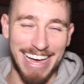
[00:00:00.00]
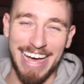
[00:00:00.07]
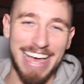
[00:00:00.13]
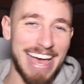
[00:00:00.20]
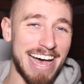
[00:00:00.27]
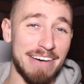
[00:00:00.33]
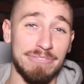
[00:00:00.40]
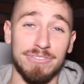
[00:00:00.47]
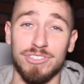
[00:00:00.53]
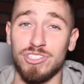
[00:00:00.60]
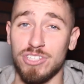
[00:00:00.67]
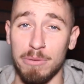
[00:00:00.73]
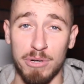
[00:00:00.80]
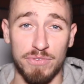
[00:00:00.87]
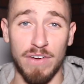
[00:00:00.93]
I have
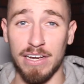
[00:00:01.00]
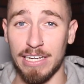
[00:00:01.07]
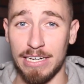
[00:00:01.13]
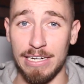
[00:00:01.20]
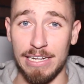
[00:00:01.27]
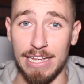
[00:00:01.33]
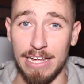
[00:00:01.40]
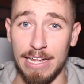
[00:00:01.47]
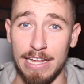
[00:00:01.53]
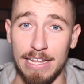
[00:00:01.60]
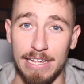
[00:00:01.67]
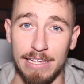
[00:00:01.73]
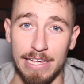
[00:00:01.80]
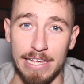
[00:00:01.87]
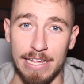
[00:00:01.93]
so much fucking
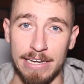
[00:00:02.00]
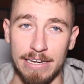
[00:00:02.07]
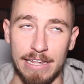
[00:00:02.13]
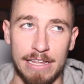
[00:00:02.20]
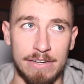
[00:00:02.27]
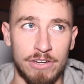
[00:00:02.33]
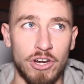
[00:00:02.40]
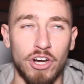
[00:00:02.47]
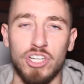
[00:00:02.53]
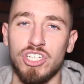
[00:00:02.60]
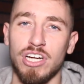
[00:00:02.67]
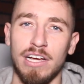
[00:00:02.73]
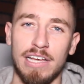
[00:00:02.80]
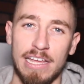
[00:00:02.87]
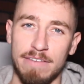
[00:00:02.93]

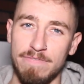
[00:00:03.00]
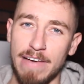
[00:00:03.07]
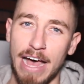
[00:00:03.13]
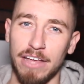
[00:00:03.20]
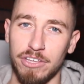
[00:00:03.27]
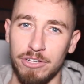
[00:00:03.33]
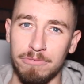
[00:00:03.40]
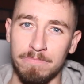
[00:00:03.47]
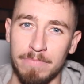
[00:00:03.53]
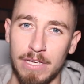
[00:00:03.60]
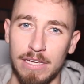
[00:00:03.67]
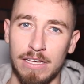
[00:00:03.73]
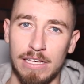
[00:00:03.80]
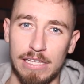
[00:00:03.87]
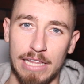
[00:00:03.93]
inertia and value
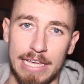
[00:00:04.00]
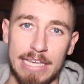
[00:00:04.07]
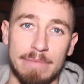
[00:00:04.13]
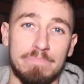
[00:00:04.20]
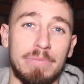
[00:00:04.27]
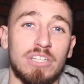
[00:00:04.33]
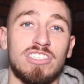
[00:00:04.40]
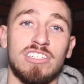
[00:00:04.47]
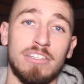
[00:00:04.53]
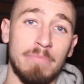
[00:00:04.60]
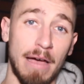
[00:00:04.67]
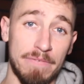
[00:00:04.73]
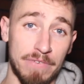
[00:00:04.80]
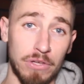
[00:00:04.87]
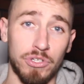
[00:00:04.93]
like built into
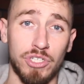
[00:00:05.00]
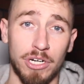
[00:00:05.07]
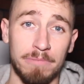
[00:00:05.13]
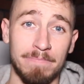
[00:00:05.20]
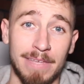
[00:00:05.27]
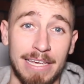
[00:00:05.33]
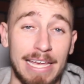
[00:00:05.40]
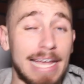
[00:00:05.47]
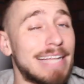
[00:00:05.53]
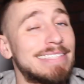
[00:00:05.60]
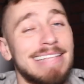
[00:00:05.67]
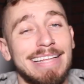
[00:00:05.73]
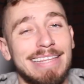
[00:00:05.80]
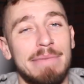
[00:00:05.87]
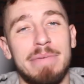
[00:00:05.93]
my future.
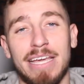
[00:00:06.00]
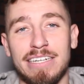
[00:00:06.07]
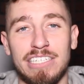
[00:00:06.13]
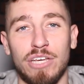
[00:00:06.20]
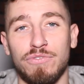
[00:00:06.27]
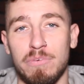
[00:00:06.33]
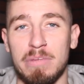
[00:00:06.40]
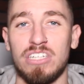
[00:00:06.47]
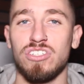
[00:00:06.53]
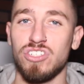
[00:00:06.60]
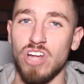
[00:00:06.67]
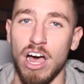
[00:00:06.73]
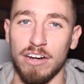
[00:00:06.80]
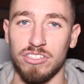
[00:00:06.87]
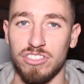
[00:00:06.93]
It's not that big a deal for me to
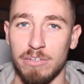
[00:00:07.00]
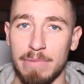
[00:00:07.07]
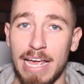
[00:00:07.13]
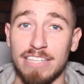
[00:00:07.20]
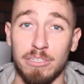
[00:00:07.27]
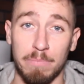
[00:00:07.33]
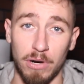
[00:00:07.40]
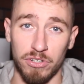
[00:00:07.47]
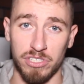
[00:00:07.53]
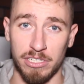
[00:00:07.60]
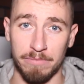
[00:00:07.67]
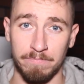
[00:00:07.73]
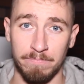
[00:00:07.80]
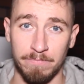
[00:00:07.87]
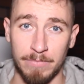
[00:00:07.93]
just talk to somebody as a
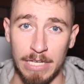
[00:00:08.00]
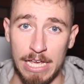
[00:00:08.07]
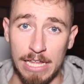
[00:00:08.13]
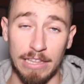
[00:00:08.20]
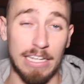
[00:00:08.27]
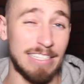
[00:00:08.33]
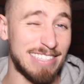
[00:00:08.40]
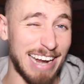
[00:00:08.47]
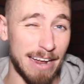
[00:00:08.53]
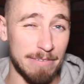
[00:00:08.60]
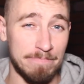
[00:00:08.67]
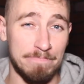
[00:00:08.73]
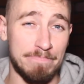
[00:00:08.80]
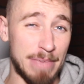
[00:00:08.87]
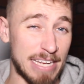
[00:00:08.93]
person. It's
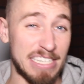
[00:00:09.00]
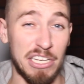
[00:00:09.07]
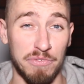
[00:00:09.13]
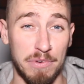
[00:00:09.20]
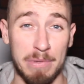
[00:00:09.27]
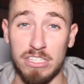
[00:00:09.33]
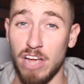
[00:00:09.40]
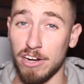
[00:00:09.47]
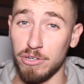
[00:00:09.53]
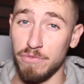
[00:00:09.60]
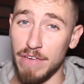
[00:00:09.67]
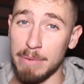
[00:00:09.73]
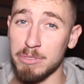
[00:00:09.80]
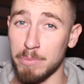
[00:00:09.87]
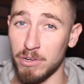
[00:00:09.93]
not a big deal for me to talk to
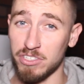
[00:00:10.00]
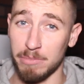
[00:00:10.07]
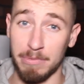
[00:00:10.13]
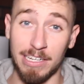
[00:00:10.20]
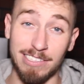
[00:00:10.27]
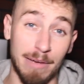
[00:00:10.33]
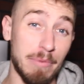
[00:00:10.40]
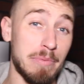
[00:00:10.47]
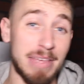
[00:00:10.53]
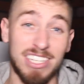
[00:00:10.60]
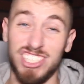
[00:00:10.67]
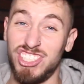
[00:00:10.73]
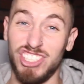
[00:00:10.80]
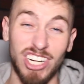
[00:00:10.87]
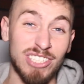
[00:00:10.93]
a famous person because I'm gonna
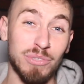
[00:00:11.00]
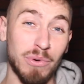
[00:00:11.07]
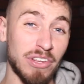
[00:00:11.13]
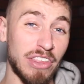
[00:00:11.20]
be just